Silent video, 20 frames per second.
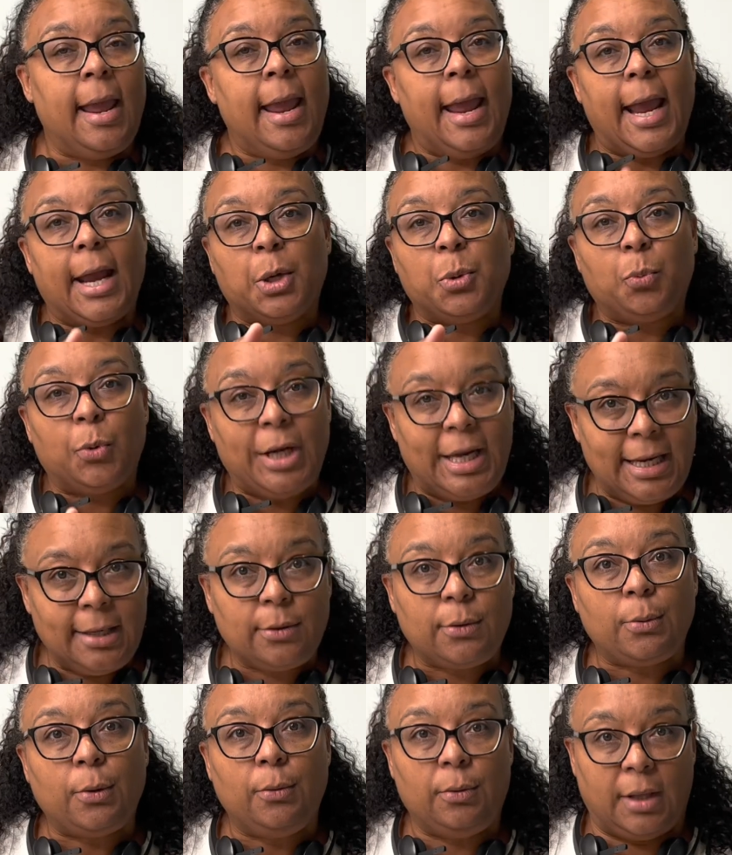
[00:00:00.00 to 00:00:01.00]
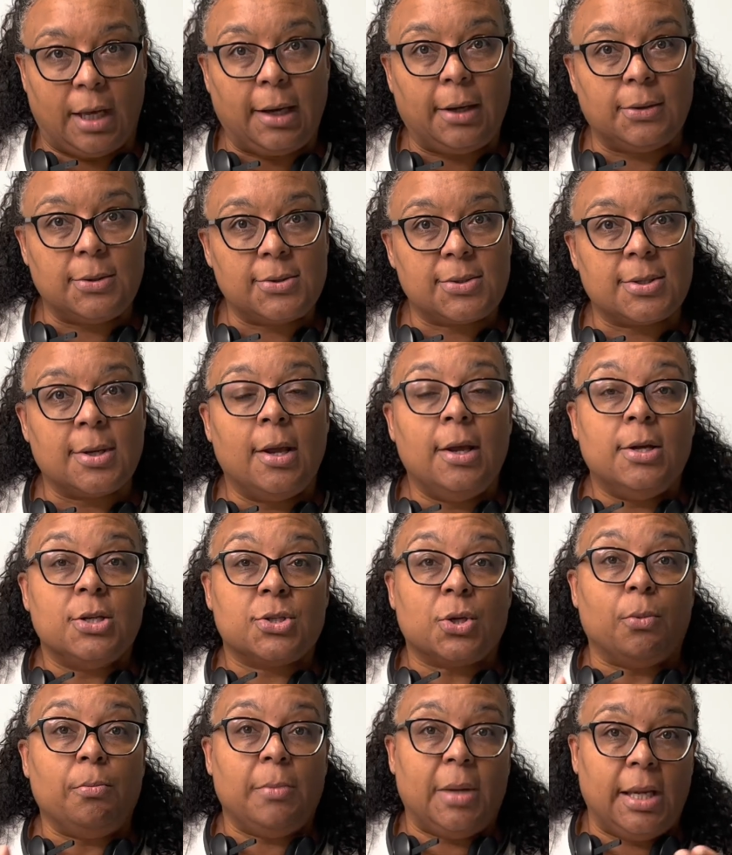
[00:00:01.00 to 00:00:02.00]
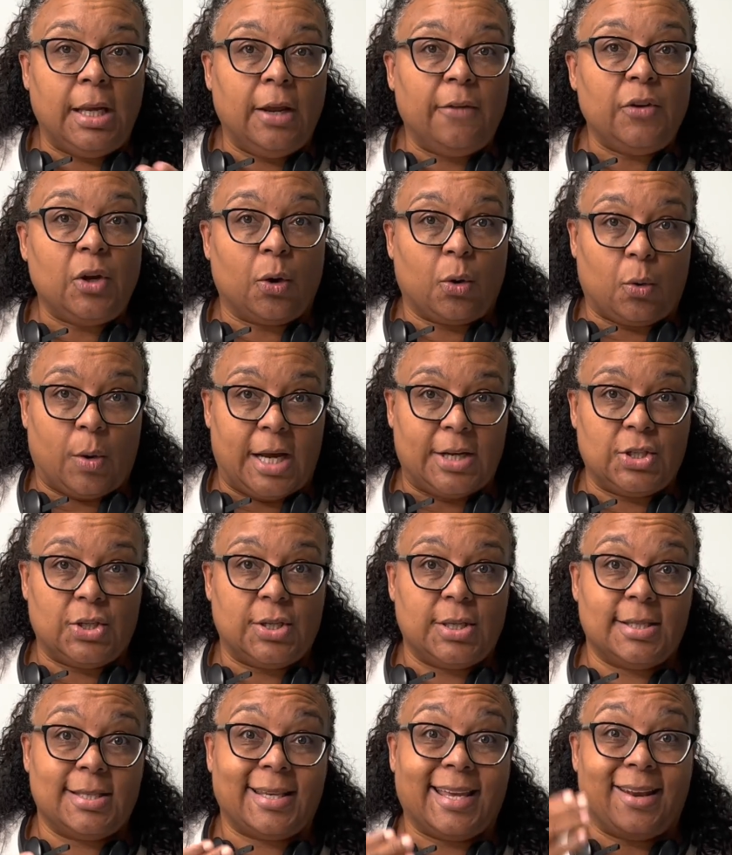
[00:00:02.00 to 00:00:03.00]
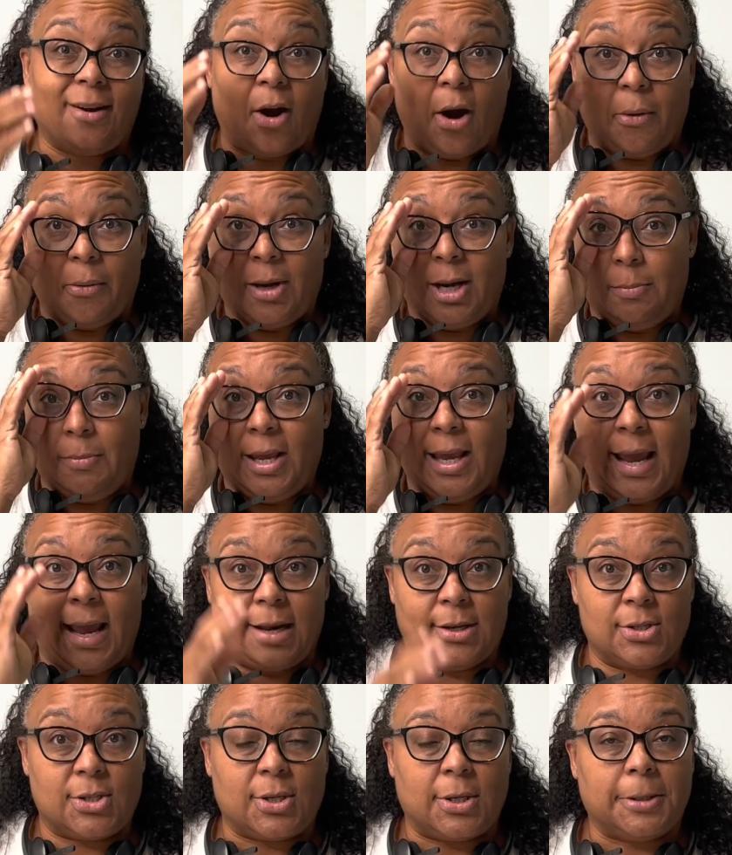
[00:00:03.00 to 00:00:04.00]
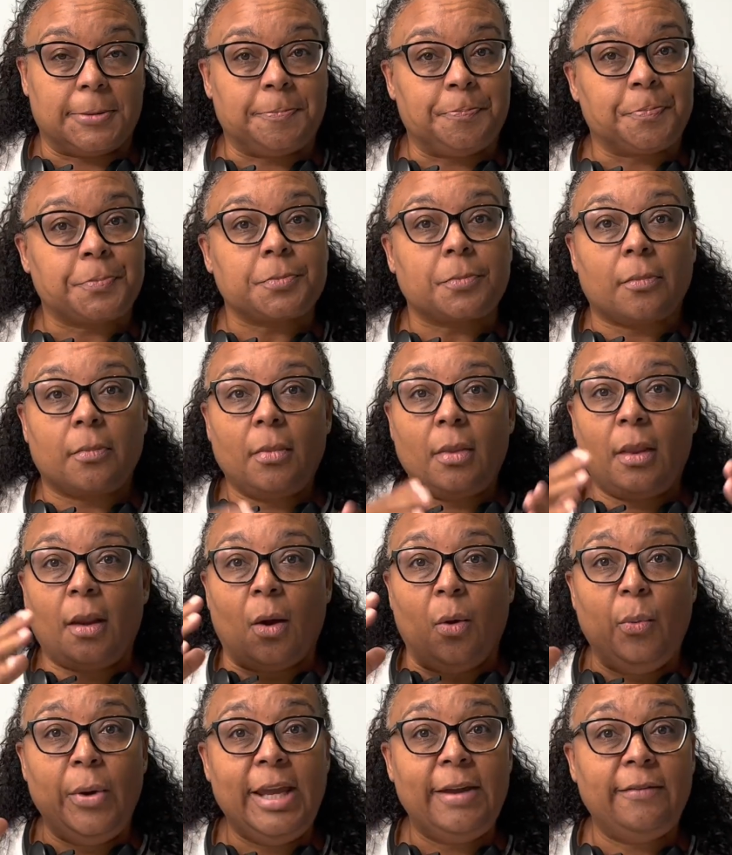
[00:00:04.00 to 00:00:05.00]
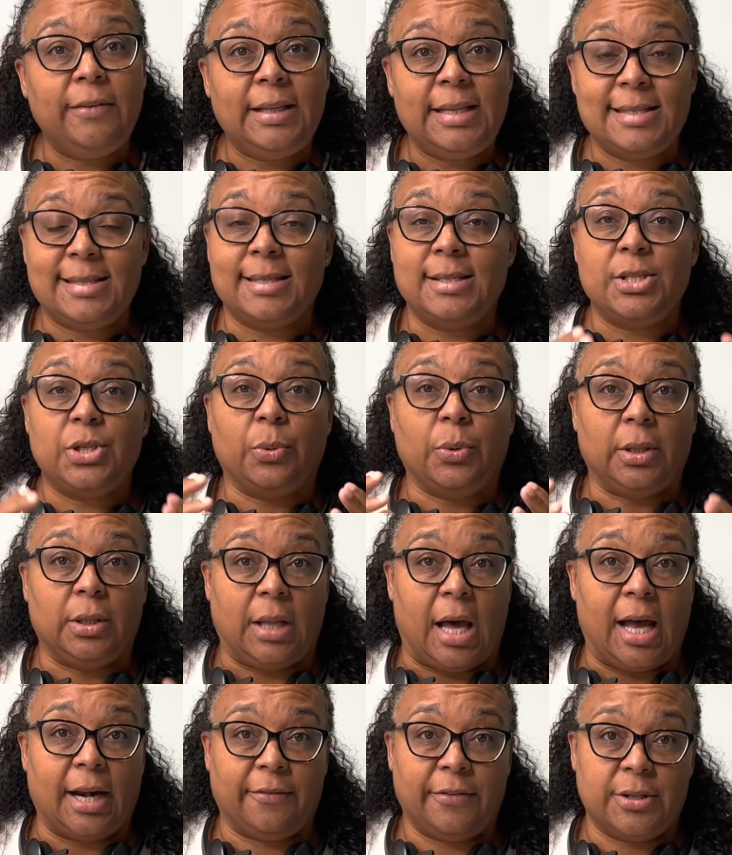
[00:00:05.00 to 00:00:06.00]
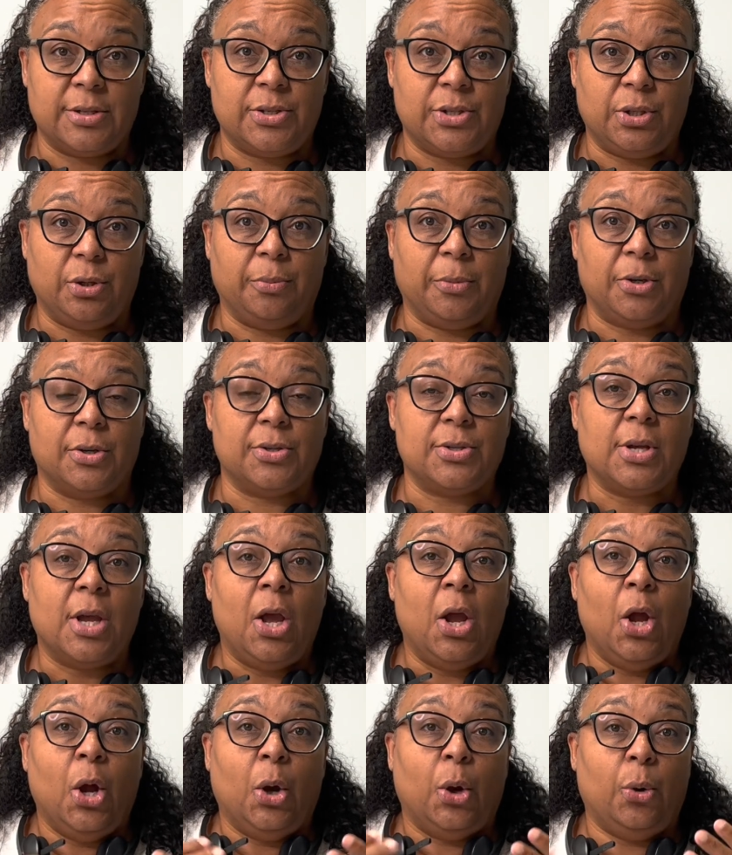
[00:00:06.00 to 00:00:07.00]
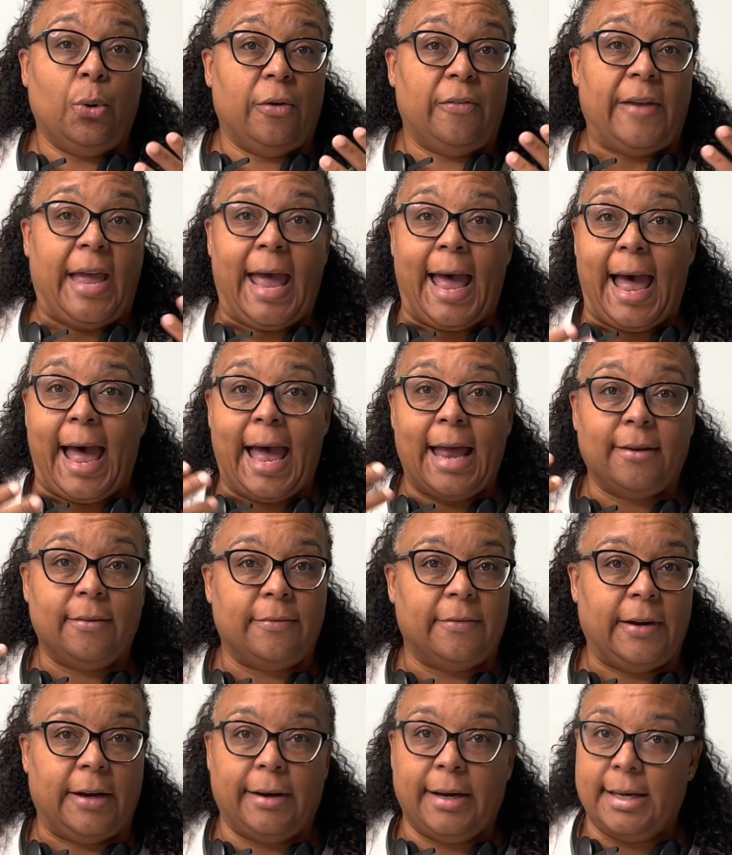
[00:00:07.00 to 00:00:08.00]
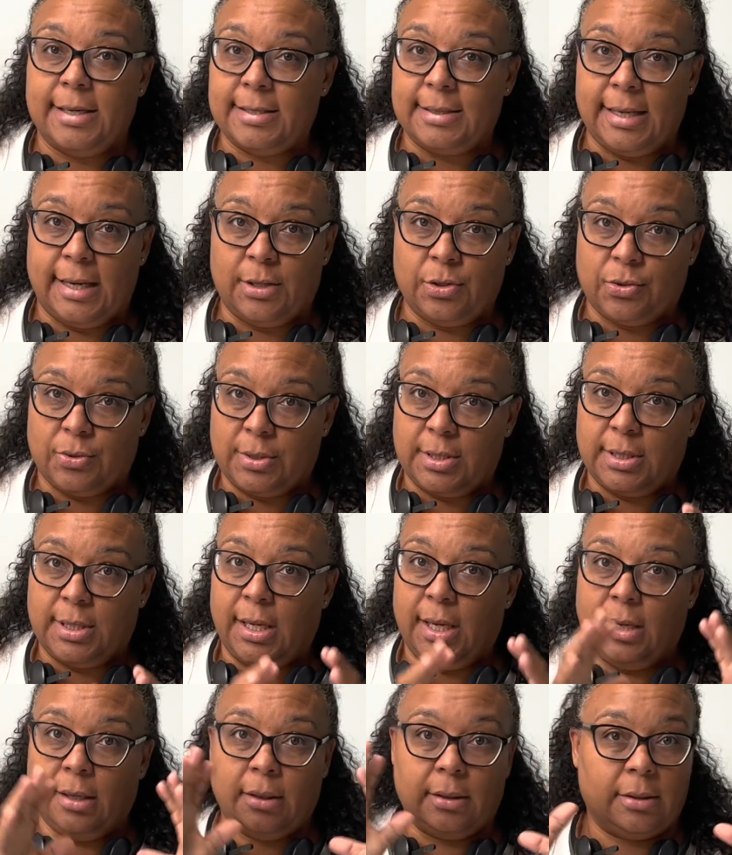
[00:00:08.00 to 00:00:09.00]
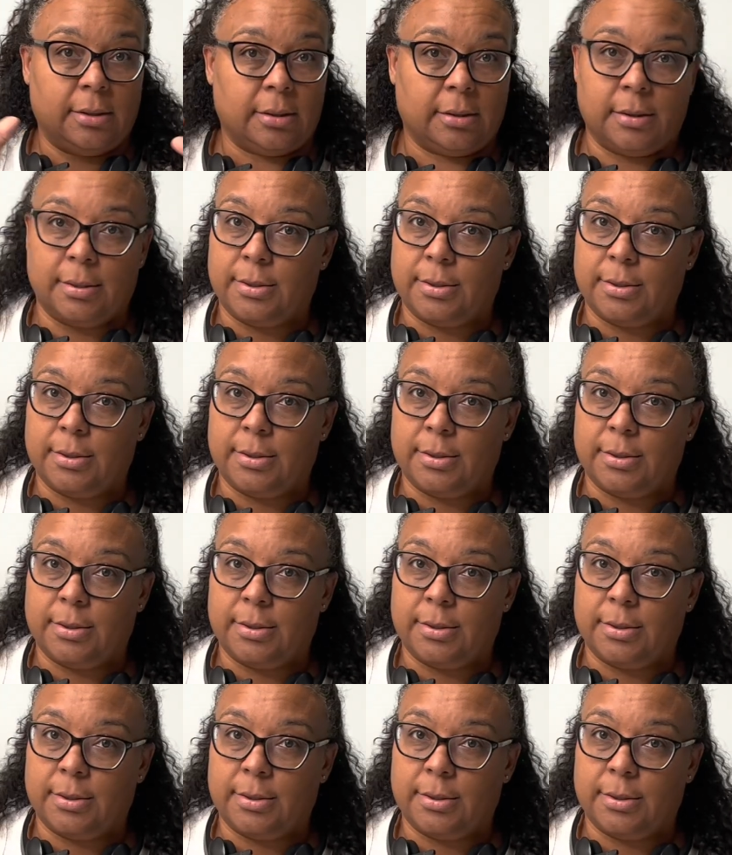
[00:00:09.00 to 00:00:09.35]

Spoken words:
and read through those. So many of your questions can already be answered. We have listened to a lot of consumers who have had various interesting